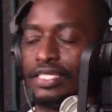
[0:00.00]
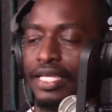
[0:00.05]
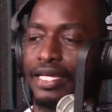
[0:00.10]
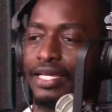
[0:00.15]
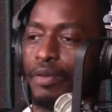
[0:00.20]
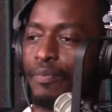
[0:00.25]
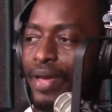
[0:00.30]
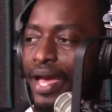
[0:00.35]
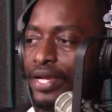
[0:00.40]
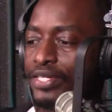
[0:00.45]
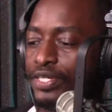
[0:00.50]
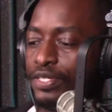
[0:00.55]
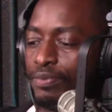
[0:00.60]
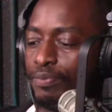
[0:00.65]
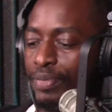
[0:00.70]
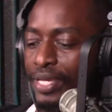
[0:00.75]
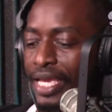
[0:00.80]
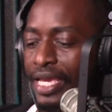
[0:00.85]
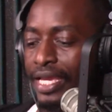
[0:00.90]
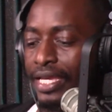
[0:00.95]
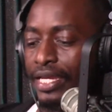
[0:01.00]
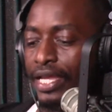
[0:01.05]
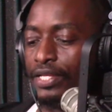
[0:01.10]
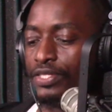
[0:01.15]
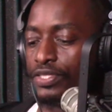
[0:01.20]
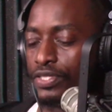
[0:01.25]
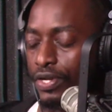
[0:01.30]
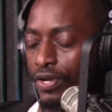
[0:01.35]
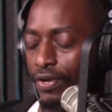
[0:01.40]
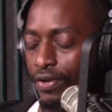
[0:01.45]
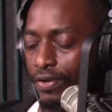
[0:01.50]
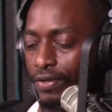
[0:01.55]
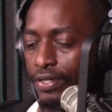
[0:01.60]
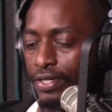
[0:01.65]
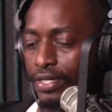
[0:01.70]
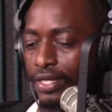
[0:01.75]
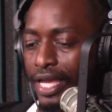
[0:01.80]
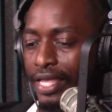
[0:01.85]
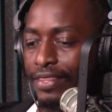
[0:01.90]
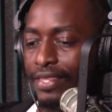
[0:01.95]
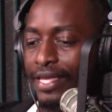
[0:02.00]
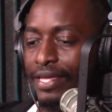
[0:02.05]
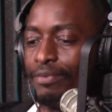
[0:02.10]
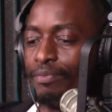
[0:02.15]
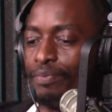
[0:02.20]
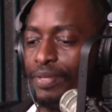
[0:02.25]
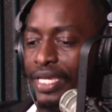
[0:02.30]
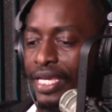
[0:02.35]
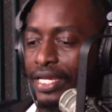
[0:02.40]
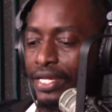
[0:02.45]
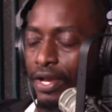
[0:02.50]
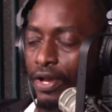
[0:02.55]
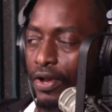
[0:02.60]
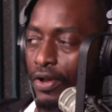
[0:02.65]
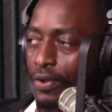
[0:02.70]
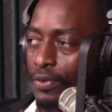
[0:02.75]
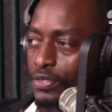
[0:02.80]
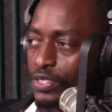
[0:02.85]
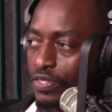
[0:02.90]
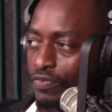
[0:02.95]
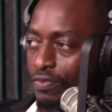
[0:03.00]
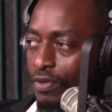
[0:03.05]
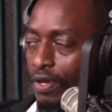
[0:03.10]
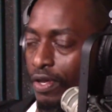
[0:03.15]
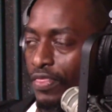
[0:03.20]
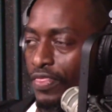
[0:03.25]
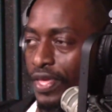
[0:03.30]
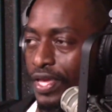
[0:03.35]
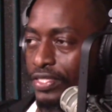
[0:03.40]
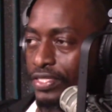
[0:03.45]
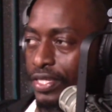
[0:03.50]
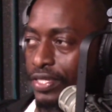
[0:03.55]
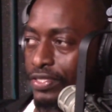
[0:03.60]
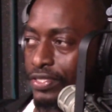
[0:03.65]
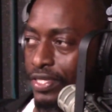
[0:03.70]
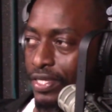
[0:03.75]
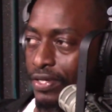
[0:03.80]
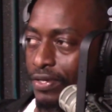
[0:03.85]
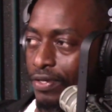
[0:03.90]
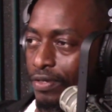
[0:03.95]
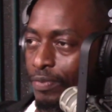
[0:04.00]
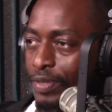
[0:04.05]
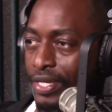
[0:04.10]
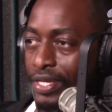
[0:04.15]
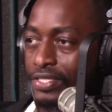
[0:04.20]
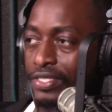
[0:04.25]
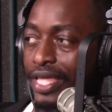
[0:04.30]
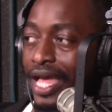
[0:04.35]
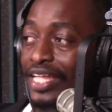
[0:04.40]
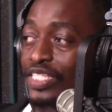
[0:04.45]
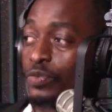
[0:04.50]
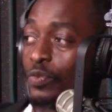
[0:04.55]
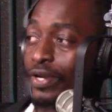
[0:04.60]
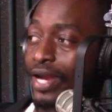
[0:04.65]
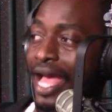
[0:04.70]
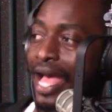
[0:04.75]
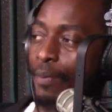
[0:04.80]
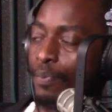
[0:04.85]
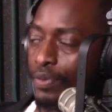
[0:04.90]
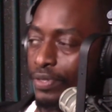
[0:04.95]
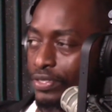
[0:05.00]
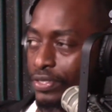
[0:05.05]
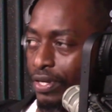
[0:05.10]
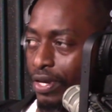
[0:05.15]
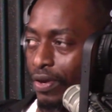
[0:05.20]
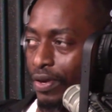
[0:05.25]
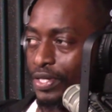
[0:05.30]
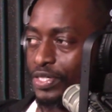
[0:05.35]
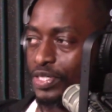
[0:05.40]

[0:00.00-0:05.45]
like, imagine being an intern and then being a host of All Things Considered, because that's what happened to Ari